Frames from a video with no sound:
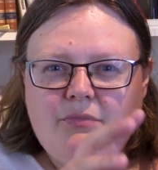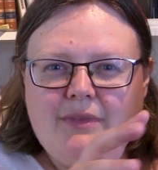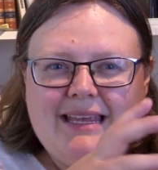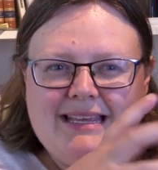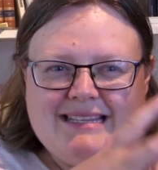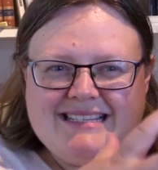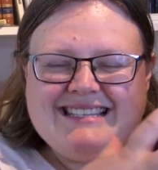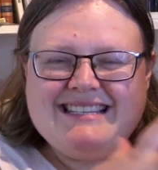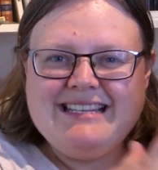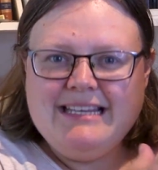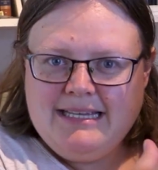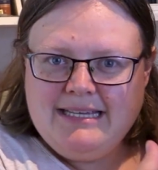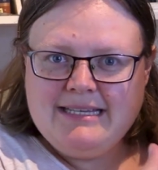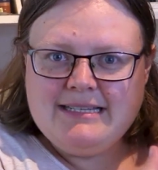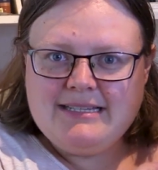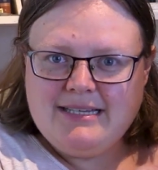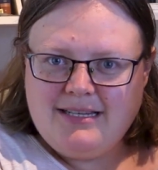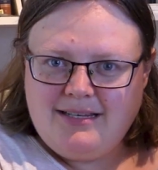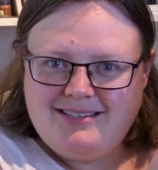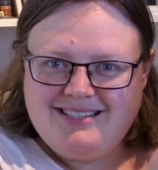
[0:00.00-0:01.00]
it's
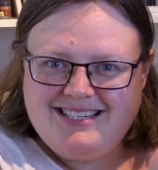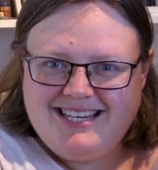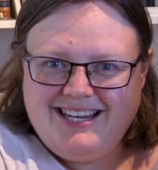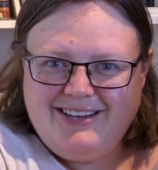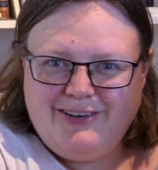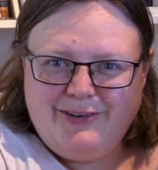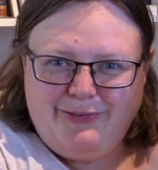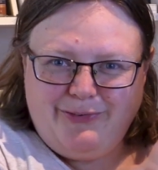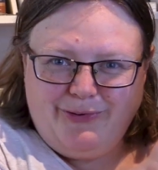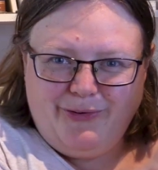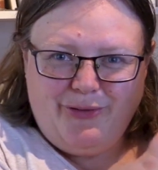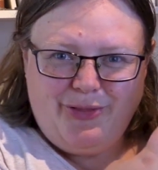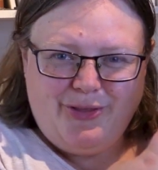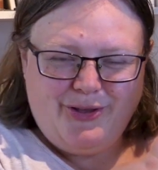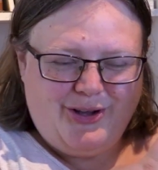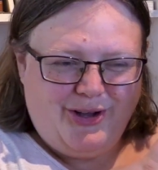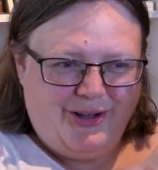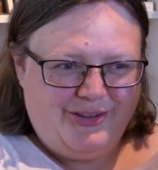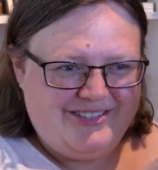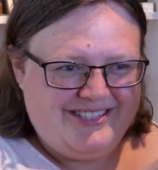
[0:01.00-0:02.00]
needed for the
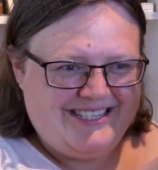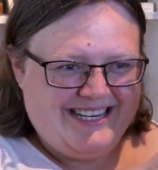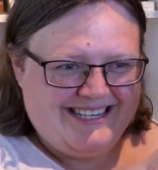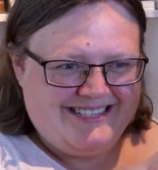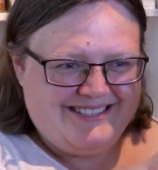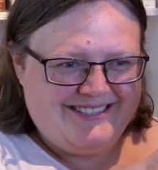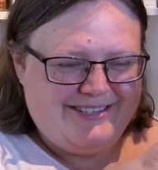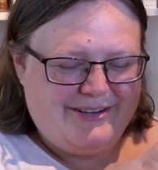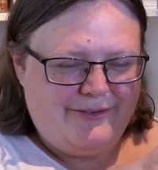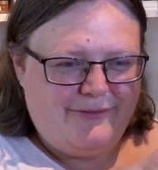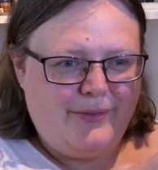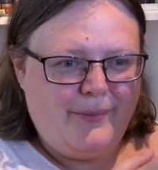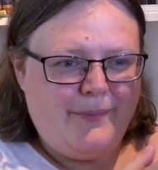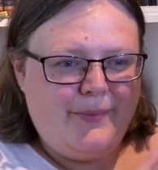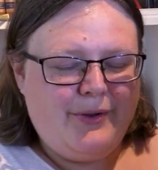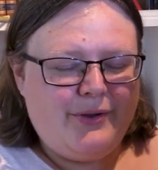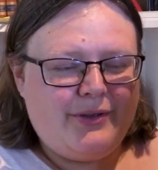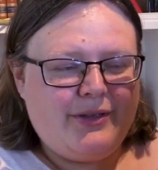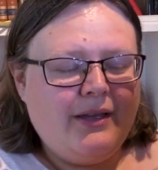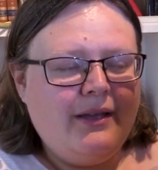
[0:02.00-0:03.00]
context of the
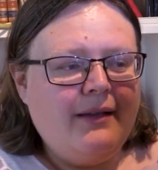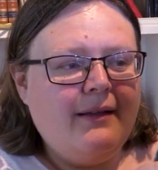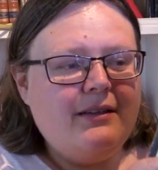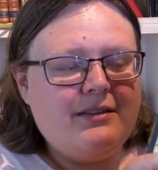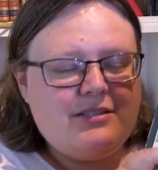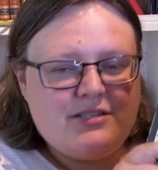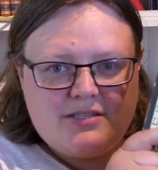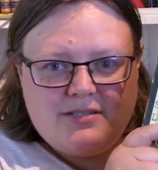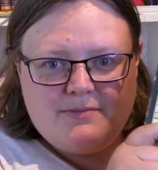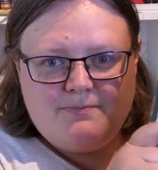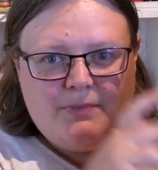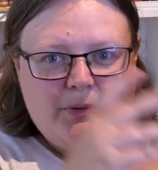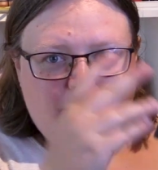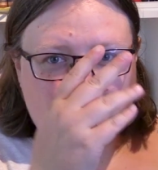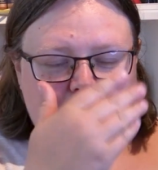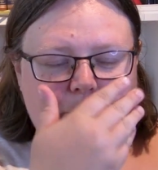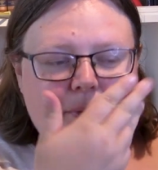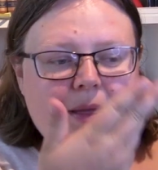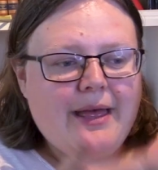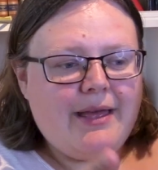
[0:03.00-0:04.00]
book. Just be
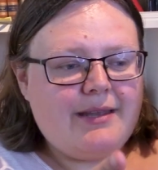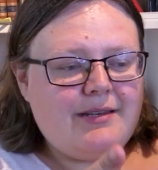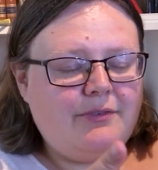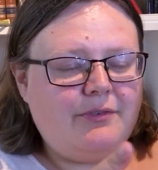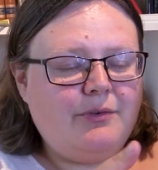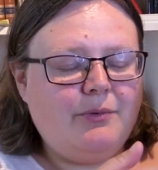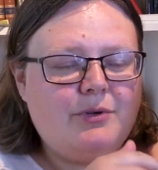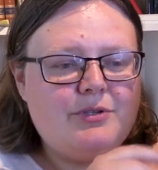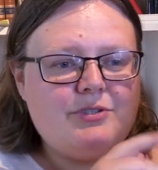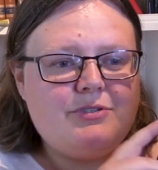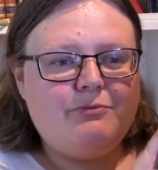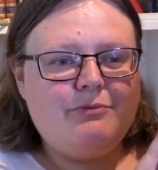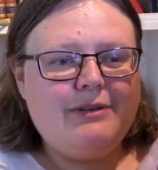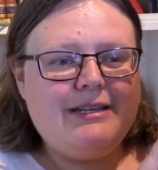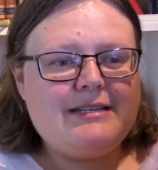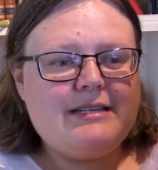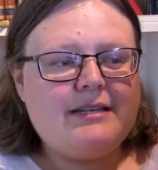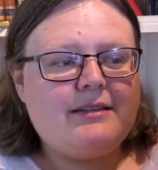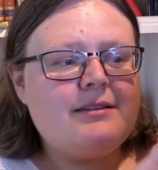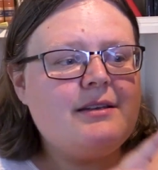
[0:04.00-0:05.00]
prepared if you want to
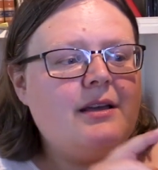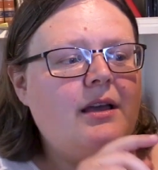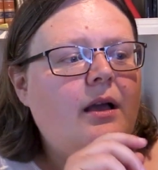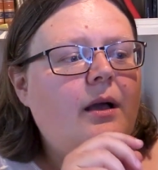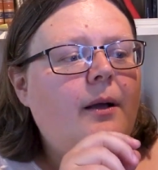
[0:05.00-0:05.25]
read it.